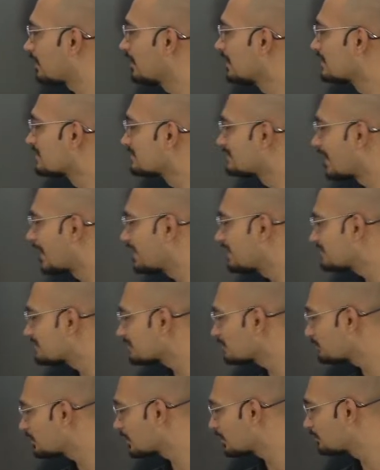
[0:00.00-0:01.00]
size
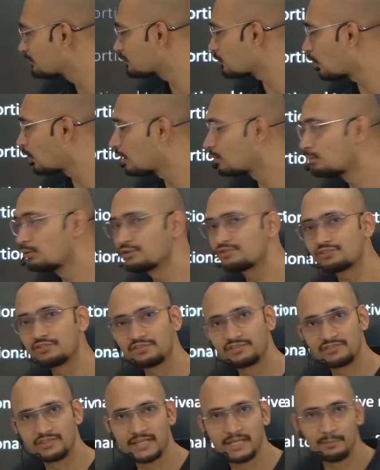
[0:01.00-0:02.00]
becomes almost
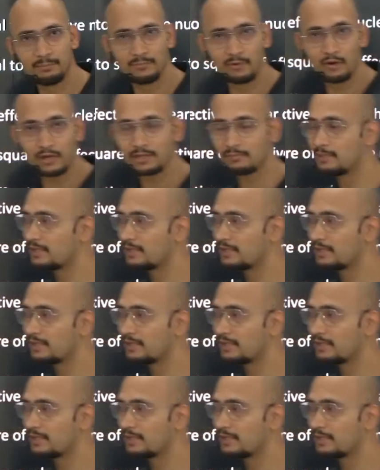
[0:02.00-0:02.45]
same or remains